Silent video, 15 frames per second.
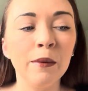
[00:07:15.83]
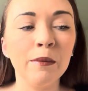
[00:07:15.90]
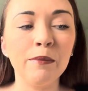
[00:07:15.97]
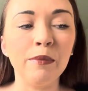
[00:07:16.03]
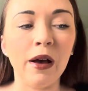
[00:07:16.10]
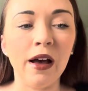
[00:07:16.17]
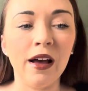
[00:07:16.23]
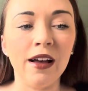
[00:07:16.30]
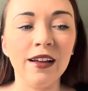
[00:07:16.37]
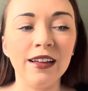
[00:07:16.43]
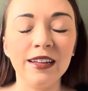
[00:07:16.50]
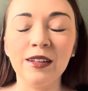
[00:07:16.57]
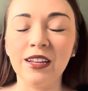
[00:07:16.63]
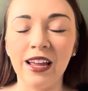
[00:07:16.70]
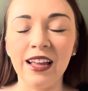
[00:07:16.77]
But
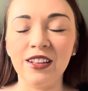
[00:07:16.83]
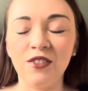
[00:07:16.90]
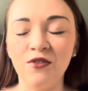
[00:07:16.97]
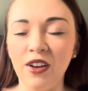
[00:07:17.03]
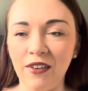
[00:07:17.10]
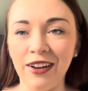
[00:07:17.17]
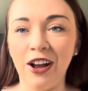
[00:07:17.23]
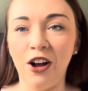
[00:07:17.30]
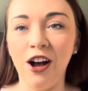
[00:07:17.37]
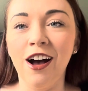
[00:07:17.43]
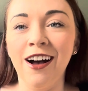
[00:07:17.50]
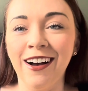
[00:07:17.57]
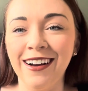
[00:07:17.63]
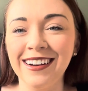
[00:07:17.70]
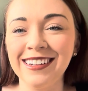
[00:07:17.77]
it's very
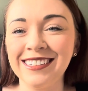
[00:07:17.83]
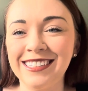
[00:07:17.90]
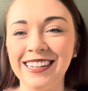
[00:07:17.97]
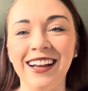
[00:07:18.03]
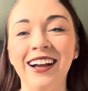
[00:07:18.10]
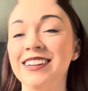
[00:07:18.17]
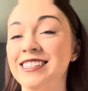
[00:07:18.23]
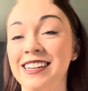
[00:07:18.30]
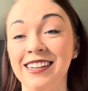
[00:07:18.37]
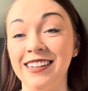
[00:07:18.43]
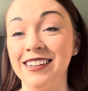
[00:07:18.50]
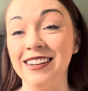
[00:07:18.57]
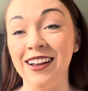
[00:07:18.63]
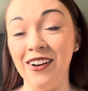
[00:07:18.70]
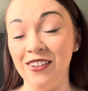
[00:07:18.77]
hard. I
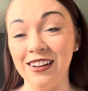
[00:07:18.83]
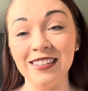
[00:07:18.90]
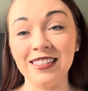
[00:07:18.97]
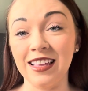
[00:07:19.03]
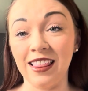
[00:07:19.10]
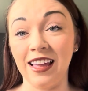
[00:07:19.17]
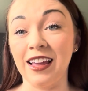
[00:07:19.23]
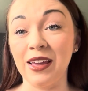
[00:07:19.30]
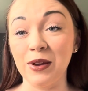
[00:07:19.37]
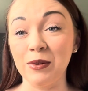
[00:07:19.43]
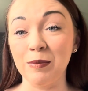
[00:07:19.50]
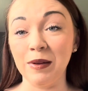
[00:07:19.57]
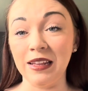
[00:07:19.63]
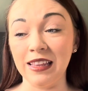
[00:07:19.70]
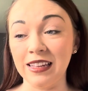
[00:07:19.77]
didn't honestly think it
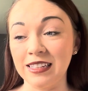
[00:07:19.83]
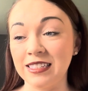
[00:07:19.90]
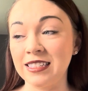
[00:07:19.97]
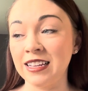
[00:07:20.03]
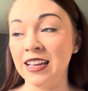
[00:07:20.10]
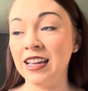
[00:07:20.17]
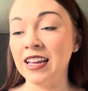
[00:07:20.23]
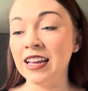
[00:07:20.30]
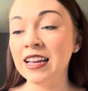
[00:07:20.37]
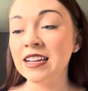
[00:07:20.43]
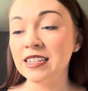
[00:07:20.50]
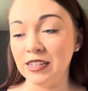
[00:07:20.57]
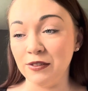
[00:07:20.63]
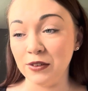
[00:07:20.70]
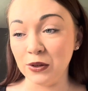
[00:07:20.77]
would be this
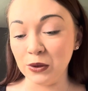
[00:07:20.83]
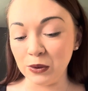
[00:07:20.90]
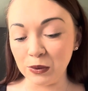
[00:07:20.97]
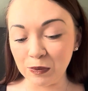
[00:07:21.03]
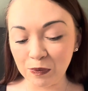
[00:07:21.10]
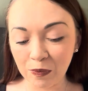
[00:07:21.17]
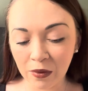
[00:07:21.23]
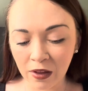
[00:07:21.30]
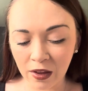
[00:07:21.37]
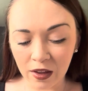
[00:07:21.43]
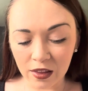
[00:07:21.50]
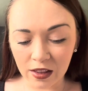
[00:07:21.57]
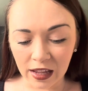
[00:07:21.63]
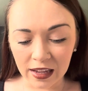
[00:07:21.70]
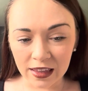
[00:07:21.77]
difficult.
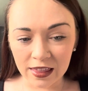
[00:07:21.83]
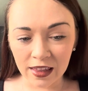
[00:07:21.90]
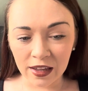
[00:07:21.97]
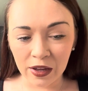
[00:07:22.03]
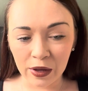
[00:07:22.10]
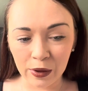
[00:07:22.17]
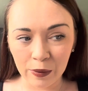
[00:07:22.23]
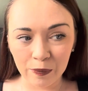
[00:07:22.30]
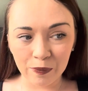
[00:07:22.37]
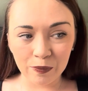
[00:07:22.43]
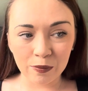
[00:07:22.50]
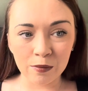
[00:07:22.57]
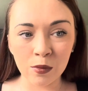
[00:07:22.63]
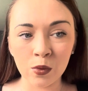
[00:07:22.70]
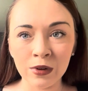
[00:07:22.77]
Like the
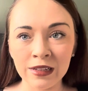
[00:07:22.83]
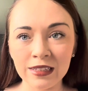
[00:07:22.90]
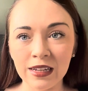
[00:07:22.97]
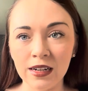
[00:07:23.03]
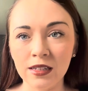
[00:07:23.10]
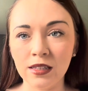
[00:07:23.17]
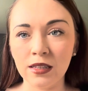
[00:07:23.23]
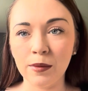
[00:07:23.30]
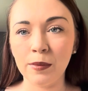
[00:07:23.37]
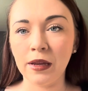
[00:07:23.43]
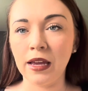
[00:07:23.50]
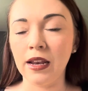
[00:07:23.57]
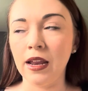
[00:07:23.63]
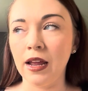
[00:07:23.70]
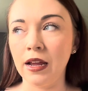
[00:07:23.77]
morning sickness at the
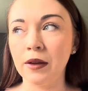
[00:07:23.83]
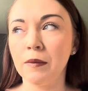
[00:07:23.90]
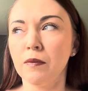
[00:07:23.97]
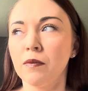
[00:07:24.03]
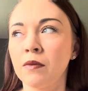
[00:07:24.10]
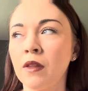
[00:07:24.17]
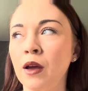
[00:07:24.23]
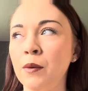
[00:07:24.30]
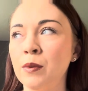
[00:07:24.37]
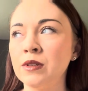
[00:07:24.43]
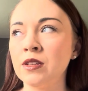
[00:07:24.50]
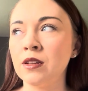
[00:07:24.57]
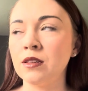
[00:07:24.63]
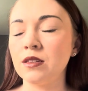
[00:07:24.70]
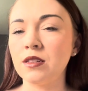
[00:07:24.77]
beginning, I
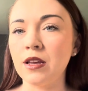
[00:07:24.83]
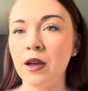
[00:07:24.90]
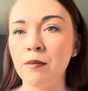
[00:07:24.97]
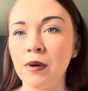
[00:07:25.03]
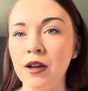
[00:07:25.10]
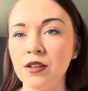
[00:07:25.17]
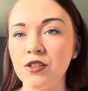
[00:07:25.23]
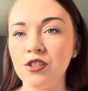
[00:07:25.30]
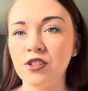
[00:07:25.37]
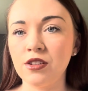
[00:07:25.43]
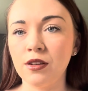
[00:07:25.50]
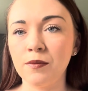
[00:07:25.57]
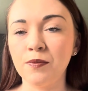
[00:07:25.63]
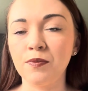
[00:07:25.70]
wasn't so much